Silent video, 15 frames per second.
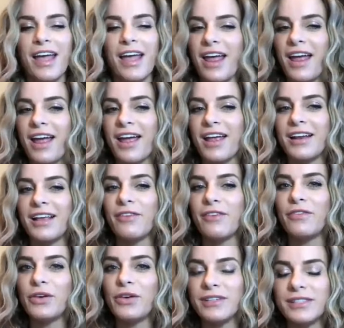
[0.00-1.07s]
And if
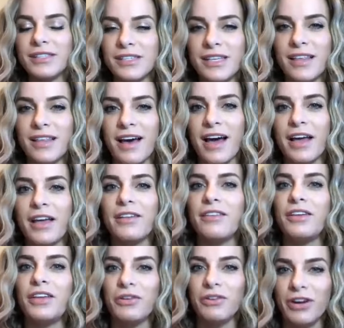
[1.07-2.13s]
you listen to that,
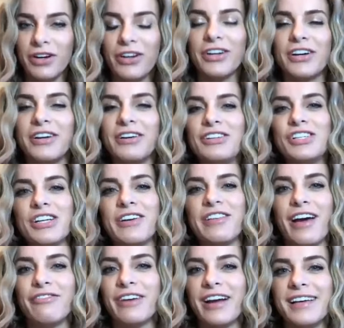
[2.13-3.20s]
you heard her share
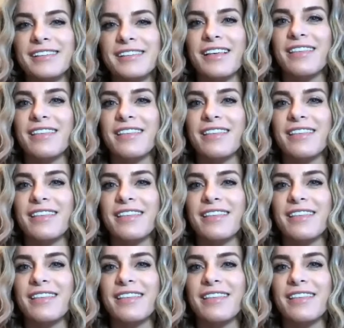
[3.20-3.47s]
that phrase,